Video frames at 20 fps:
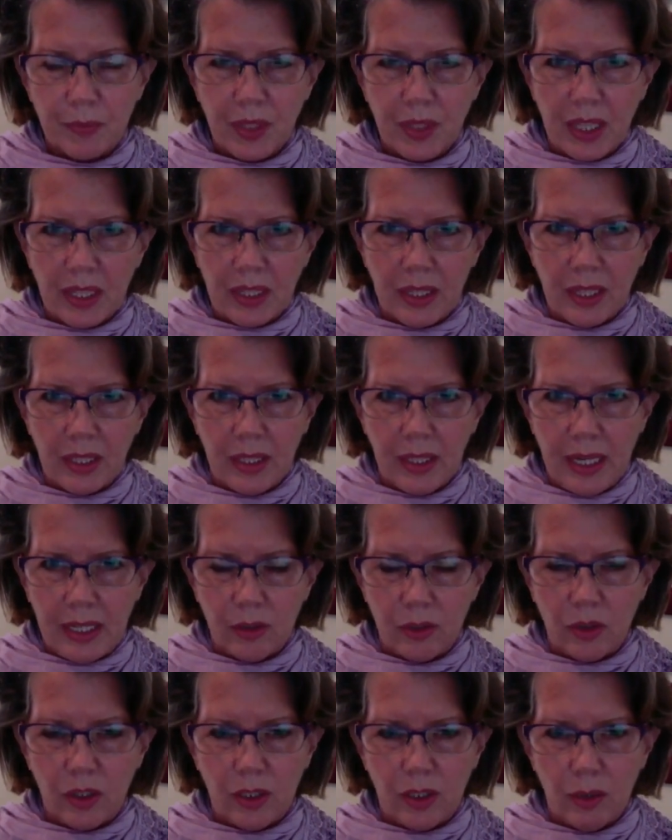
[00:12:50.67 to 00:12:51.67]
like that
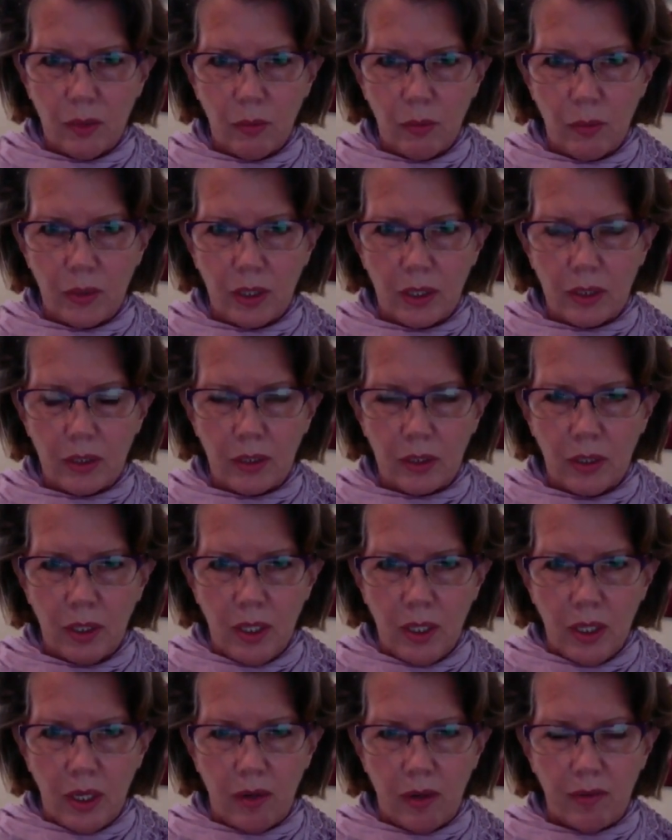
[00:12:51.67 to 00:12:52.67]
energy where
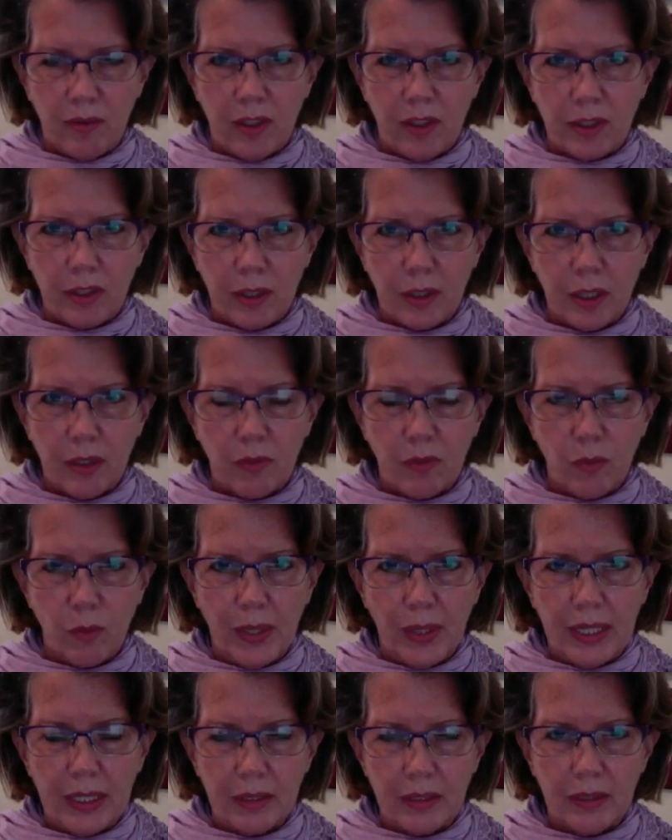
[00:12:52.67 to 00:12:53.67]
a fluttering of
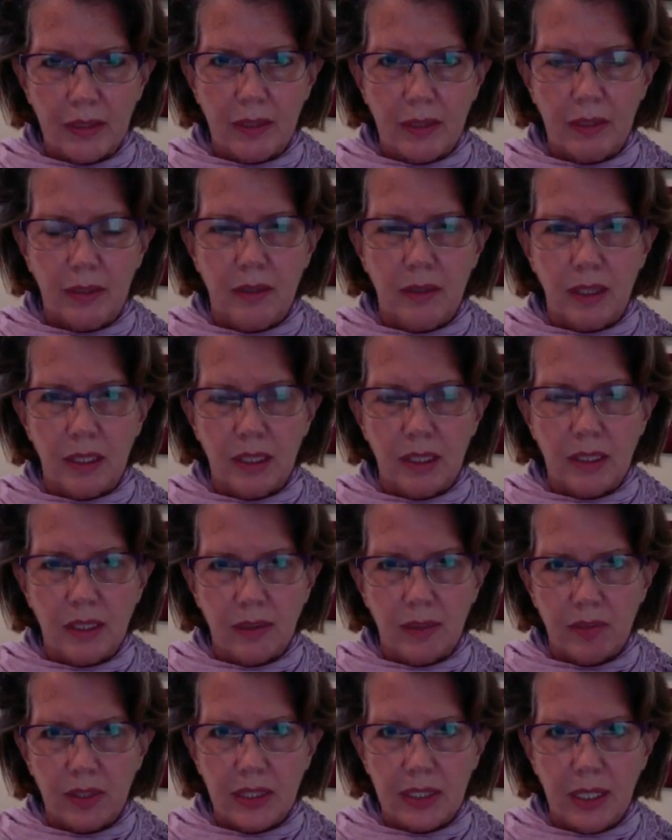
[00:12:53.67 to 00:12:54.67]
wings, like a
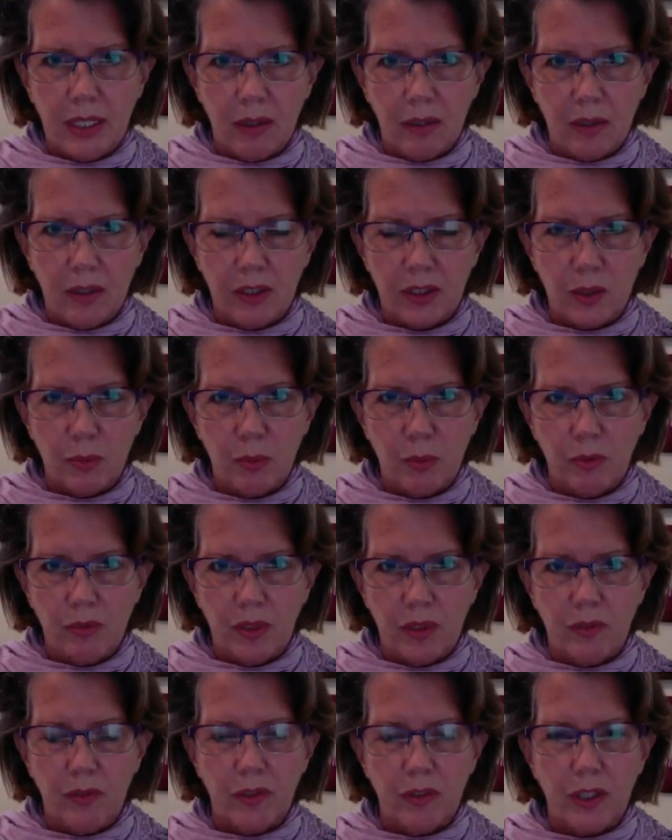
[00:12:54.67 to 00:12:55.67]
dove's tail that's
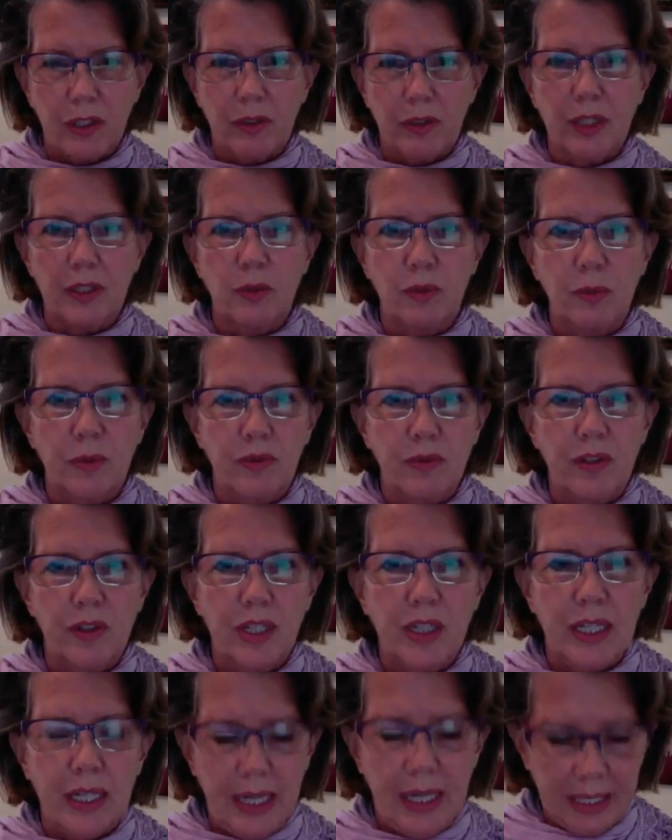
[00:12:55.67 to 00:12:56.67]
moving, flutterings. We feel
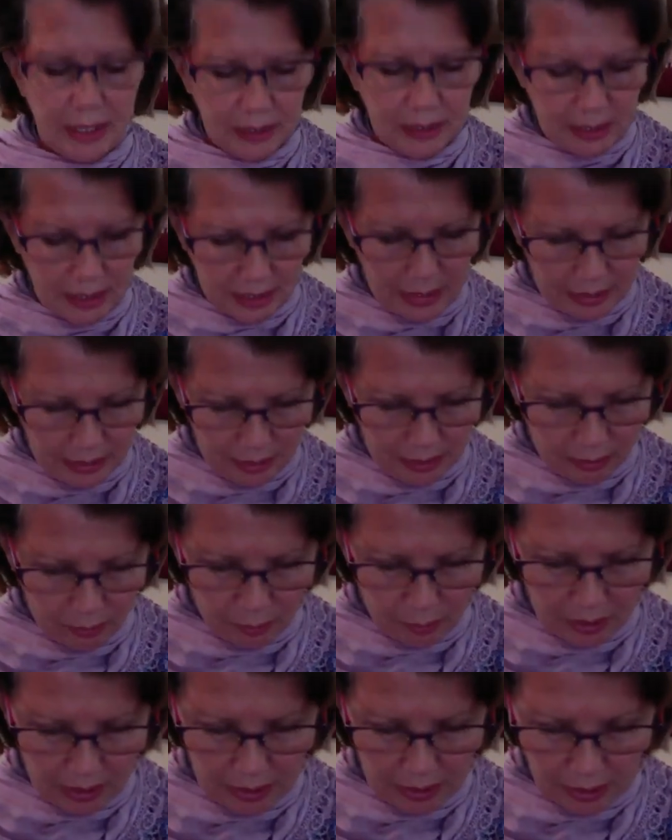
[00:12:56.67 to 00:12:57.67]
that anxiety
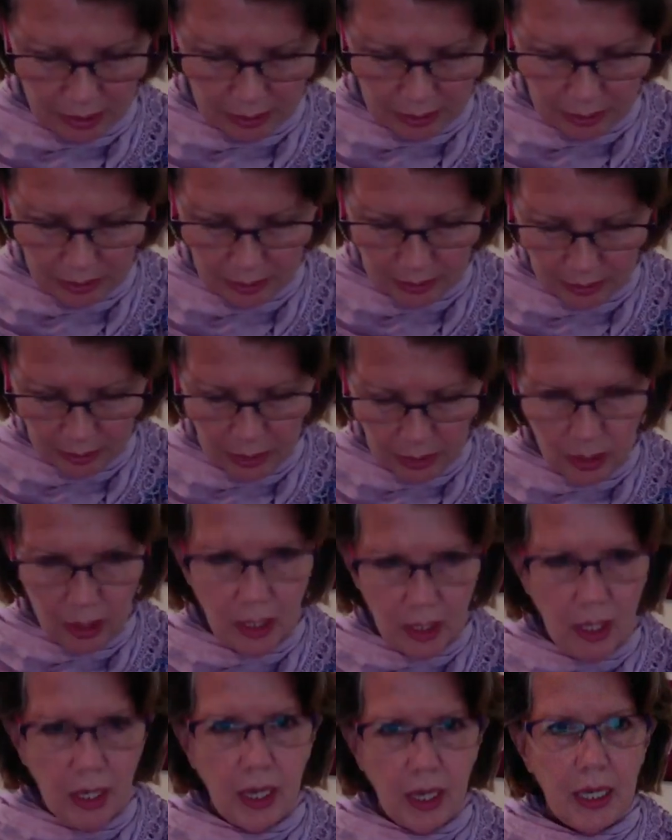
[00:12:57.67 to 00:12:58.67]
within us.
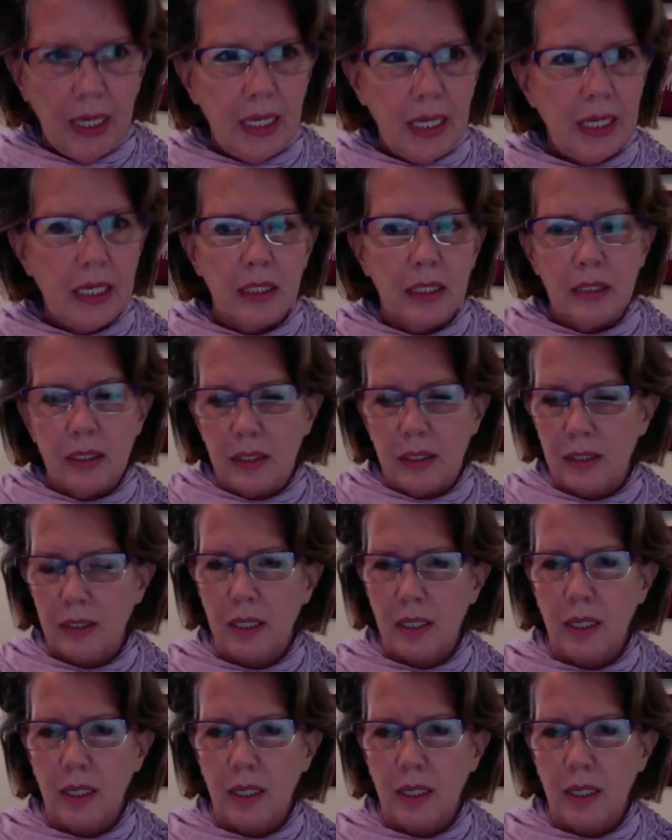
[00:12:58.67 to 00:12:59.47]
And